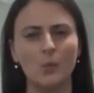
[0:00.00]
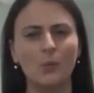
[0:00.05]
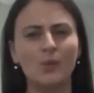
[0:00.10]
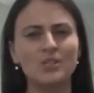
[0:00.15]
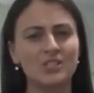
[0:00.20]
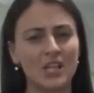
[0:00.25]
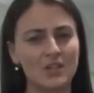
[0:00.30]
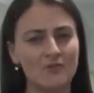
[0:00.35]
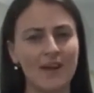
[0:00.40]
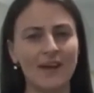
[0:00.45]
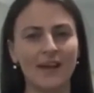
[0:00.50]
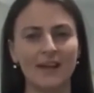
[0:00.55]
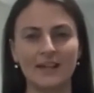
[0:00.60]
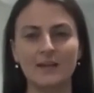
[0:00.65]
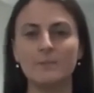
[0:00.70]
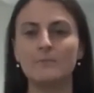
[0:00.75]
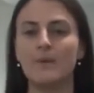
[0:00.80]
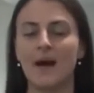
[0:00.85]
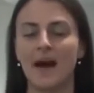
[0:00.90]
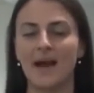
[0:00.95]
which directly
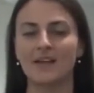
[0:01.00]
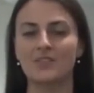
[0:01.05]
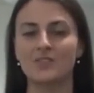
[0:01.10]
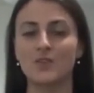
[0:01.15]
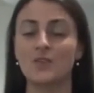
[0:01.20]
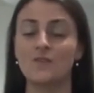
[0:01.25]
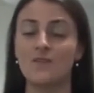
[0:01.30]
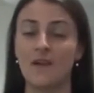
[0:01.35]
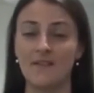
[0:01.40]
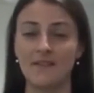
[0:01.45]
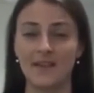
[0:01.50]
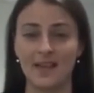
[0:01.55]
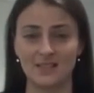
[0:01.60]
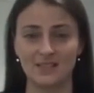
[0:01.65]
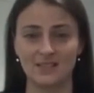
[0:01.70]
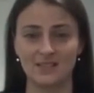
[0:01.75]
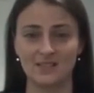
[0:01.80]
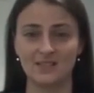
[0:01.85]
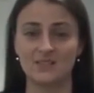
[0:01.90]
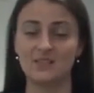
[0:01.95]
impacts on the very
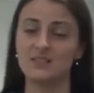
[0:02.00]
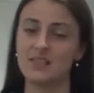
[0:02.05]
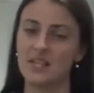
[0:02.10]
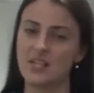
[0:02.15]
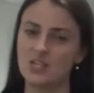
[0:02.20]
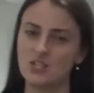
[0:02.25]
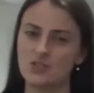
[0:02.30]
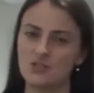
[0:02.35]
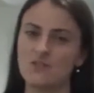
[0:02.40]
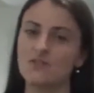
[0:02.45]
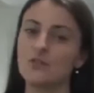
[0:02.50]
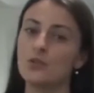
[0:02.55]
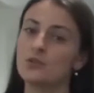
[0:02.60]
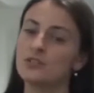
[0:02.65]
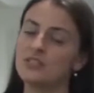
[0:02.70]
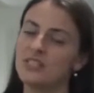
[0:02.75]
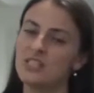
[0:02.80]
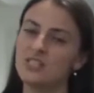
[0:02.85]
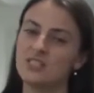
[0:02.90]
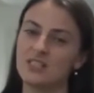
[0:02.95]
essence and nature of your
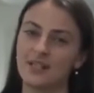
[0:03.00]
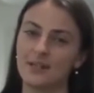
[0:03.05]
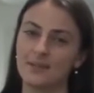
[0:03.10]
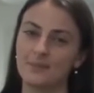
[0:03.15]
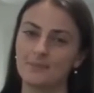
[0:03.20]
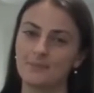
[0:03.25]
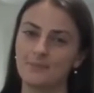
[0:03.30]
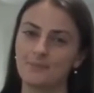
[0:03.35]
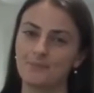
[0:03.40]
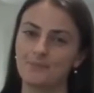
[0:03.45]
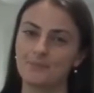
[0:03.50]
teaching?